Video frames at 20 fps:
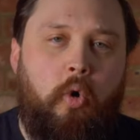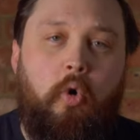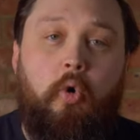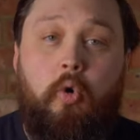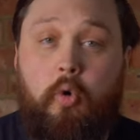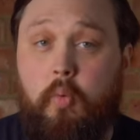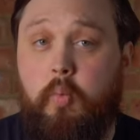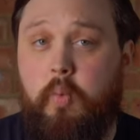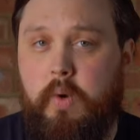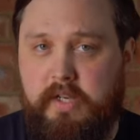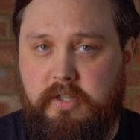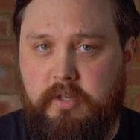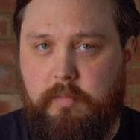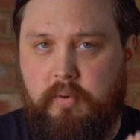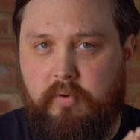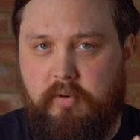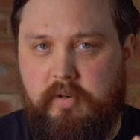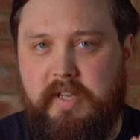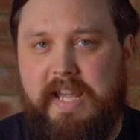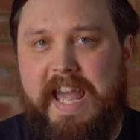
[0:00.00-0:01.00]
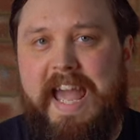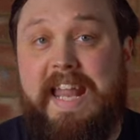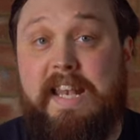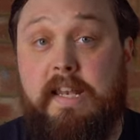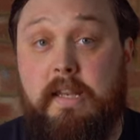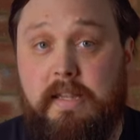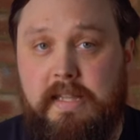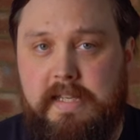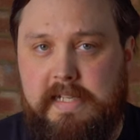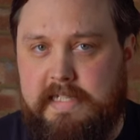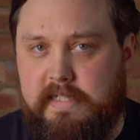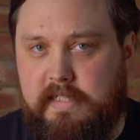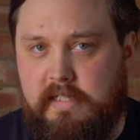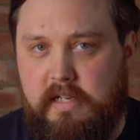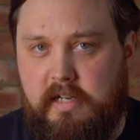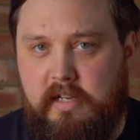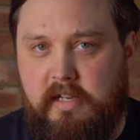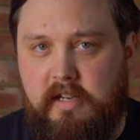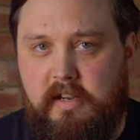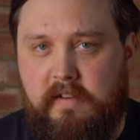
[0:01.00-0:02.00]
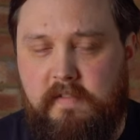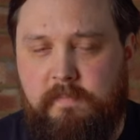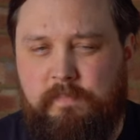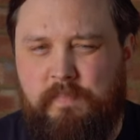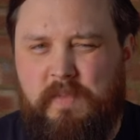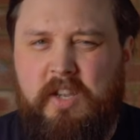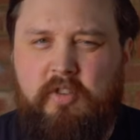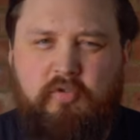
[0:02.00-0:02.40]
or we should probably end this dive.